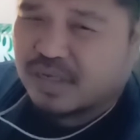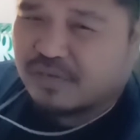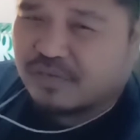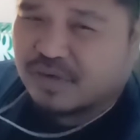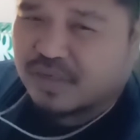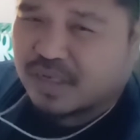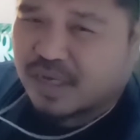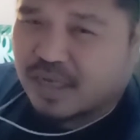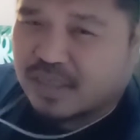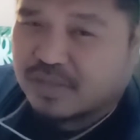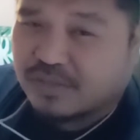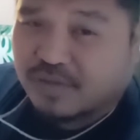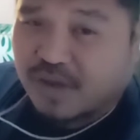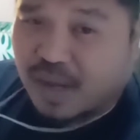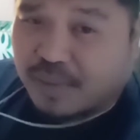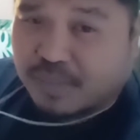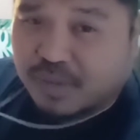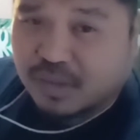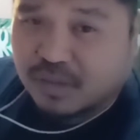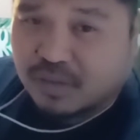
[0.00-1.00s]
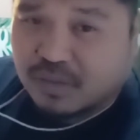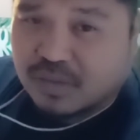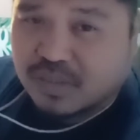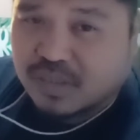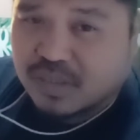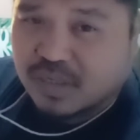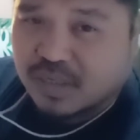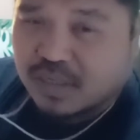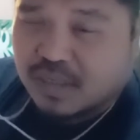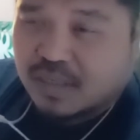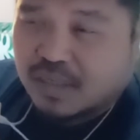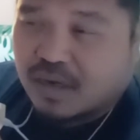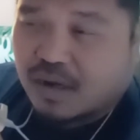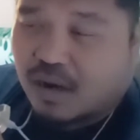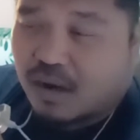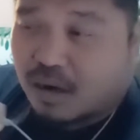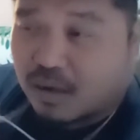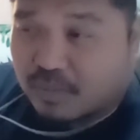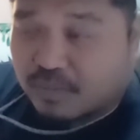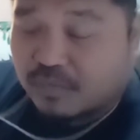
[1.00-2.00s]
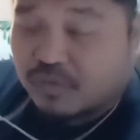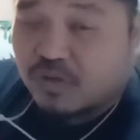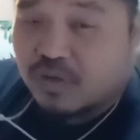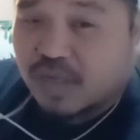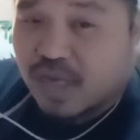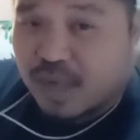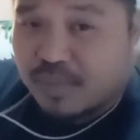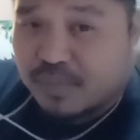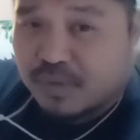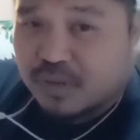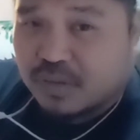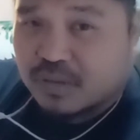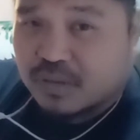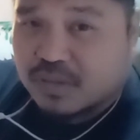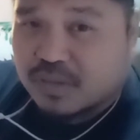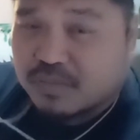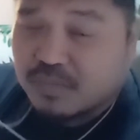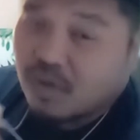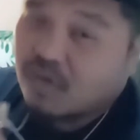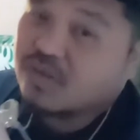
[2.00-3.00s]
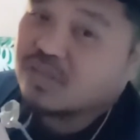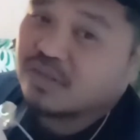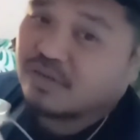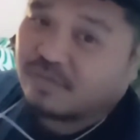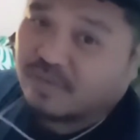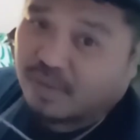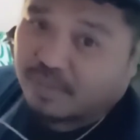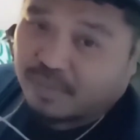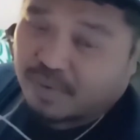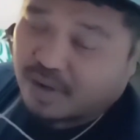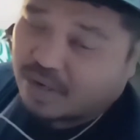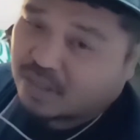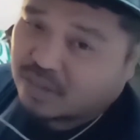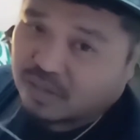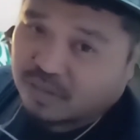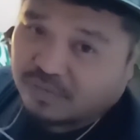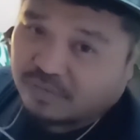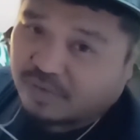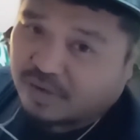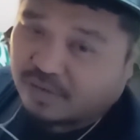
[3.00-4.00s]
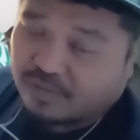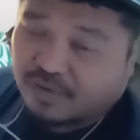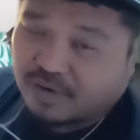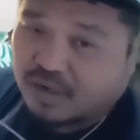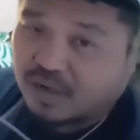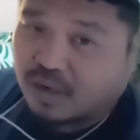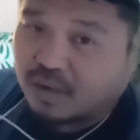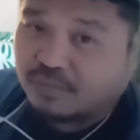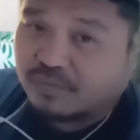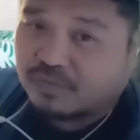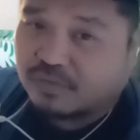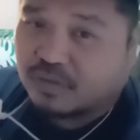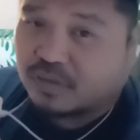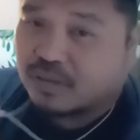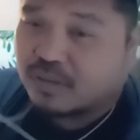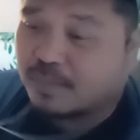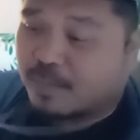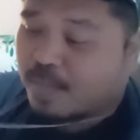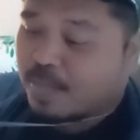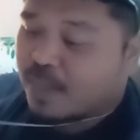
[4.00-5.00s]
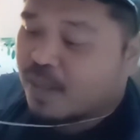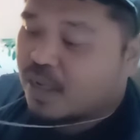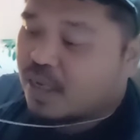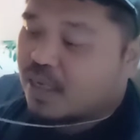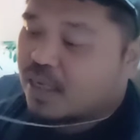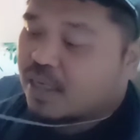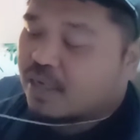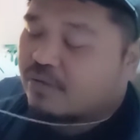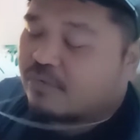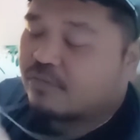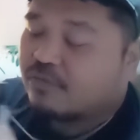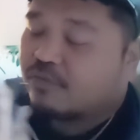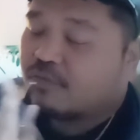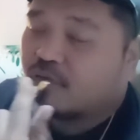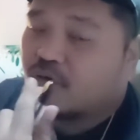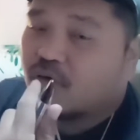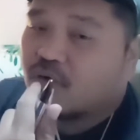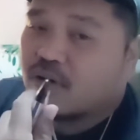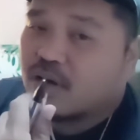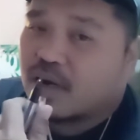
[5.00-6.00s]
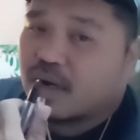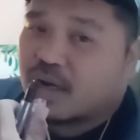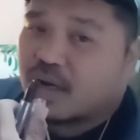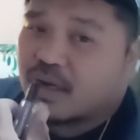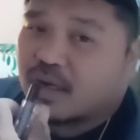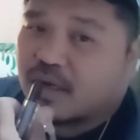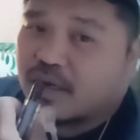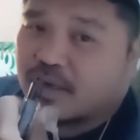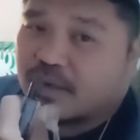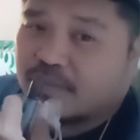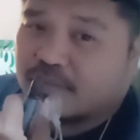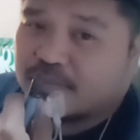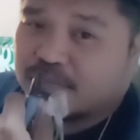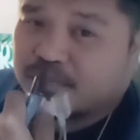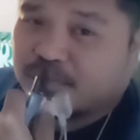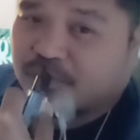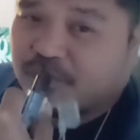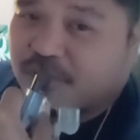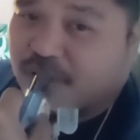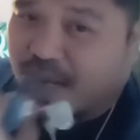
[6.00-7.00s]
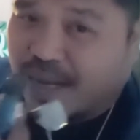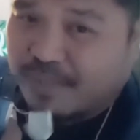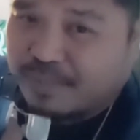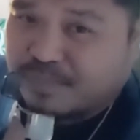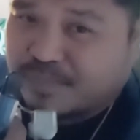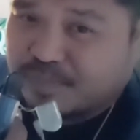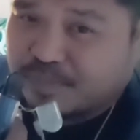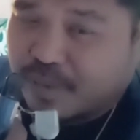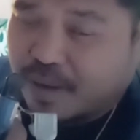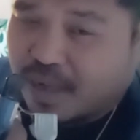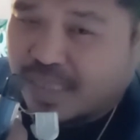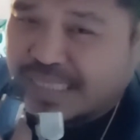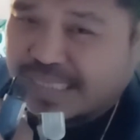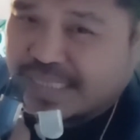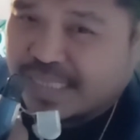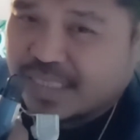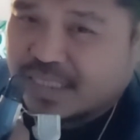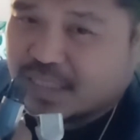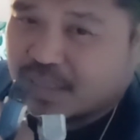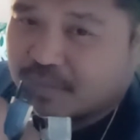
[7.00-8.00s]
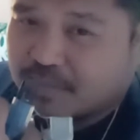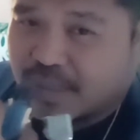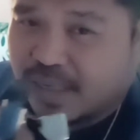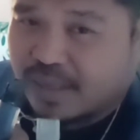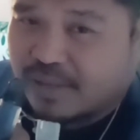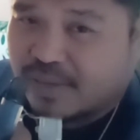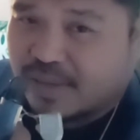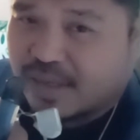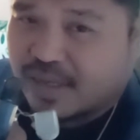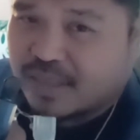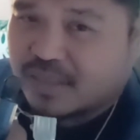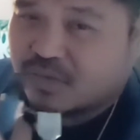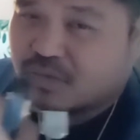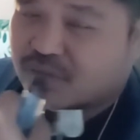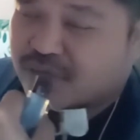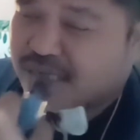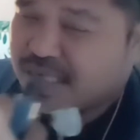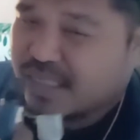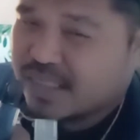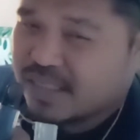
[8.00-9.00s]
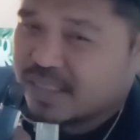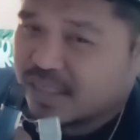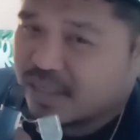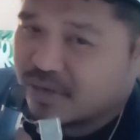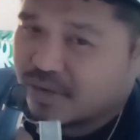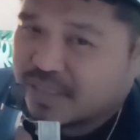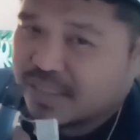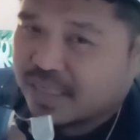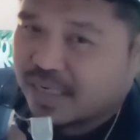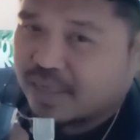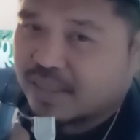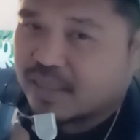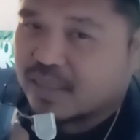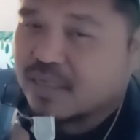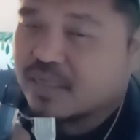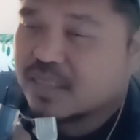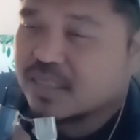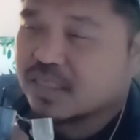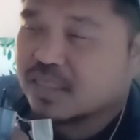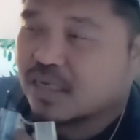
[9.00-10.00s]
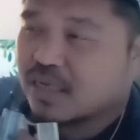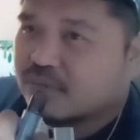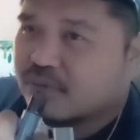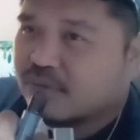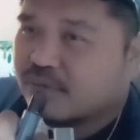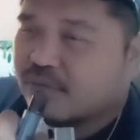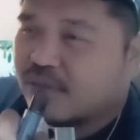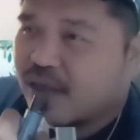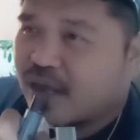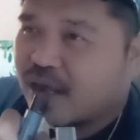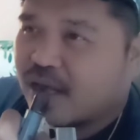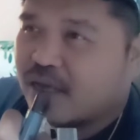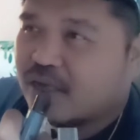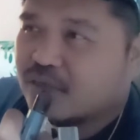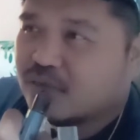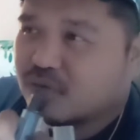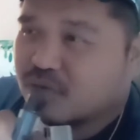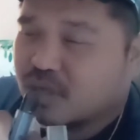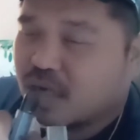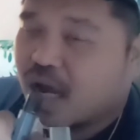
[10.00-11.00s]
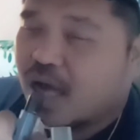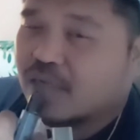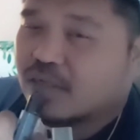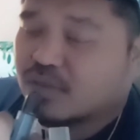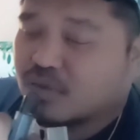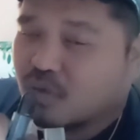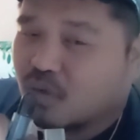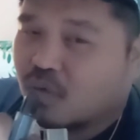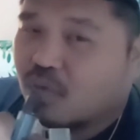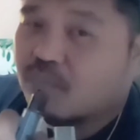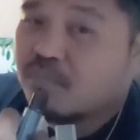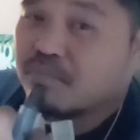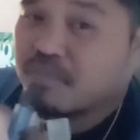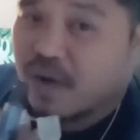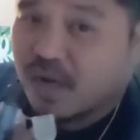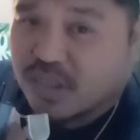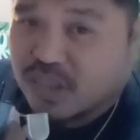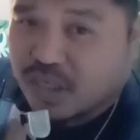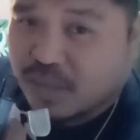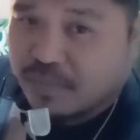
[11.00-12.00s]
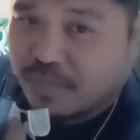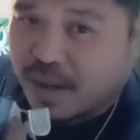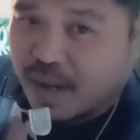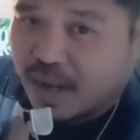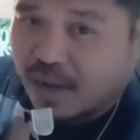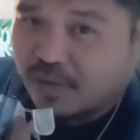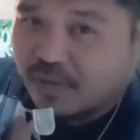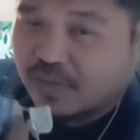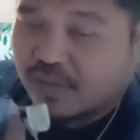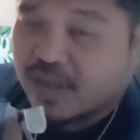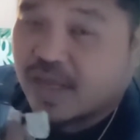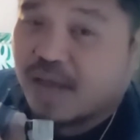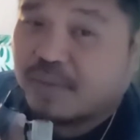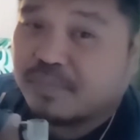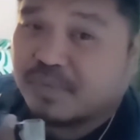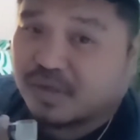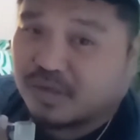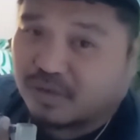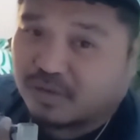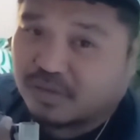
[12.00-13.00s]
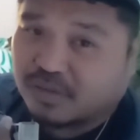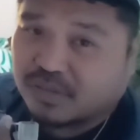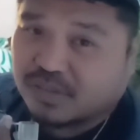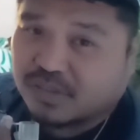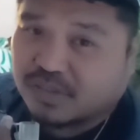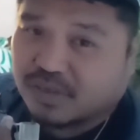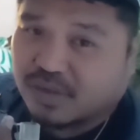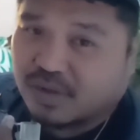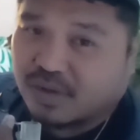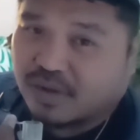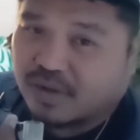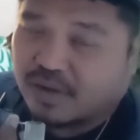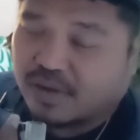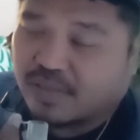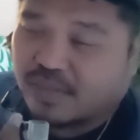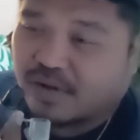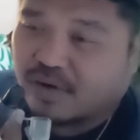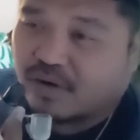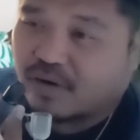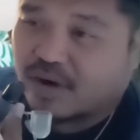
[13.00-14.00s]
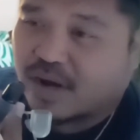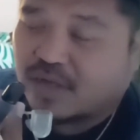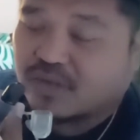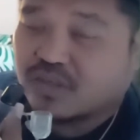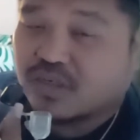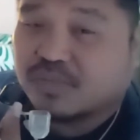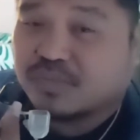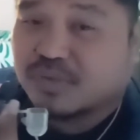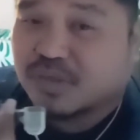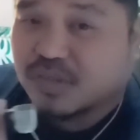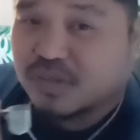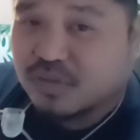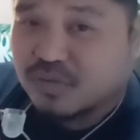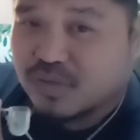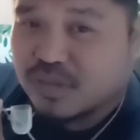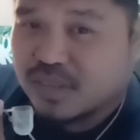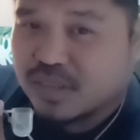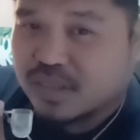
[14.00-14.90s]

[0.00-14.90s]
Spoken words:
kinds of chemicals, harmful chemicals. Most of them are actually very, very harmful. For a vape pod system like this or e-cigarettes like this, they do not know much about the chemicals that are actually produced.